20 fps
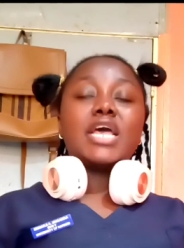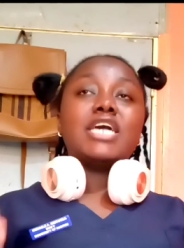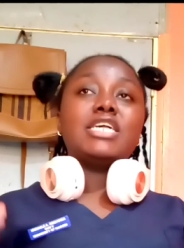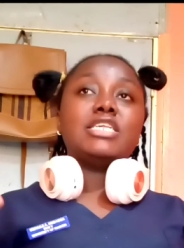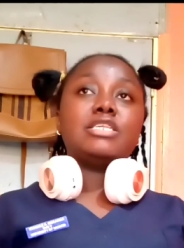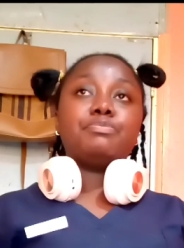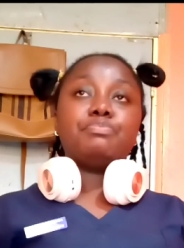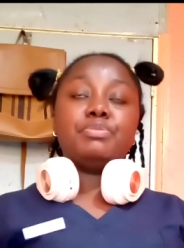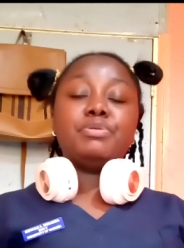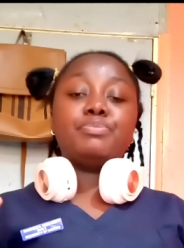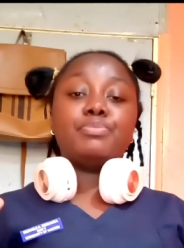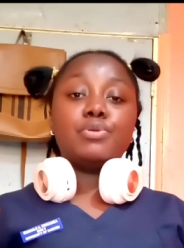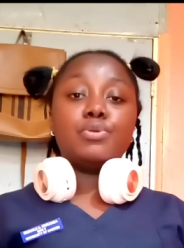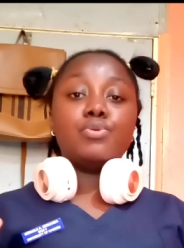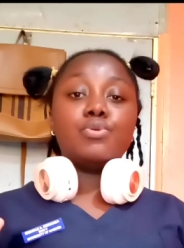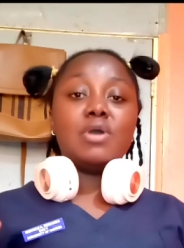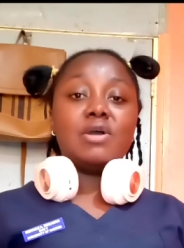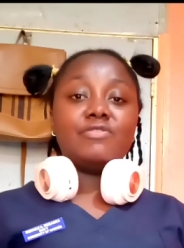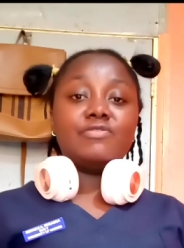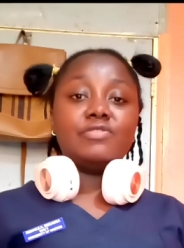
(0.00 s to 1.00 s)
as people
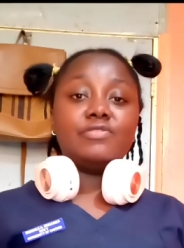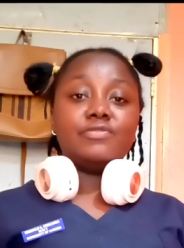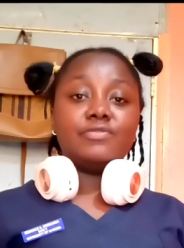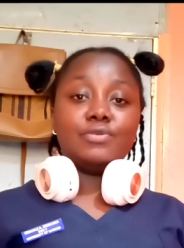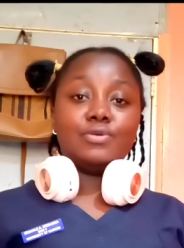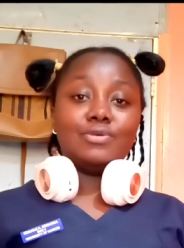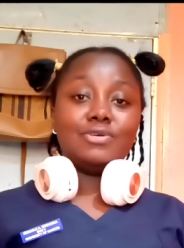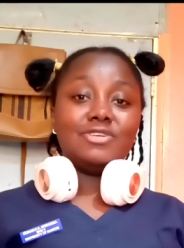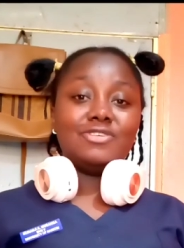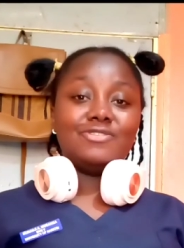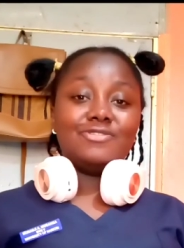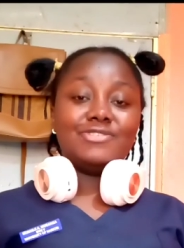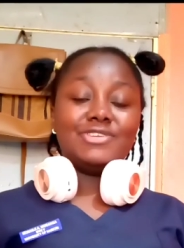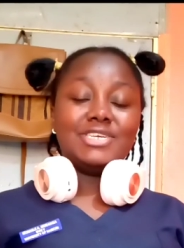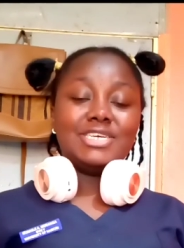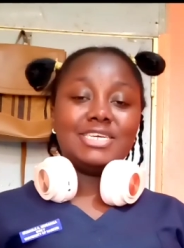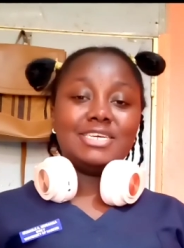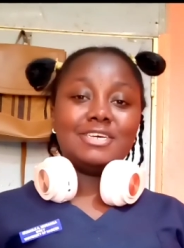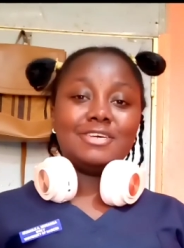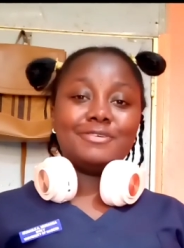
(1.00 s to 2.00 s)
who have evolved.
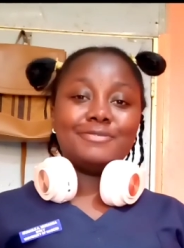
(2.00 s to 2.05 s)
